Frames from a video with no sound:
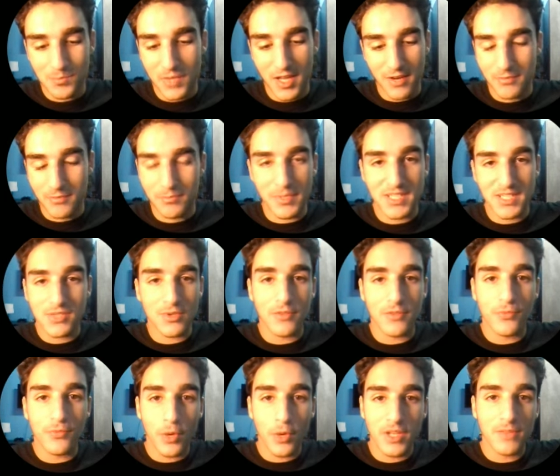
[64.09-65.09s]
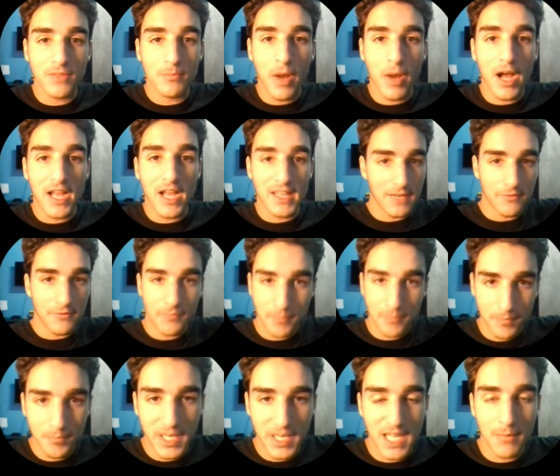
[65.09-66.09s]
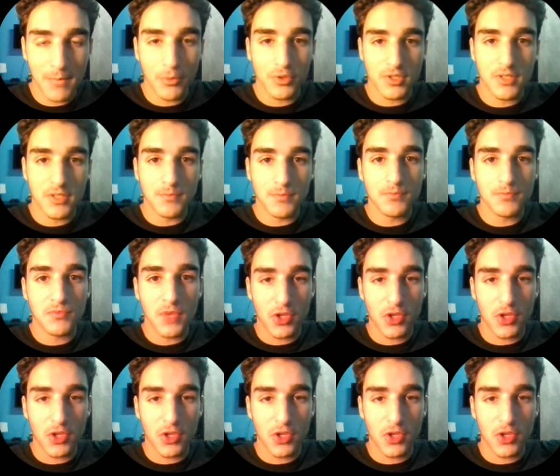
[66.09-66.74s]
that basically have went by that I've been able to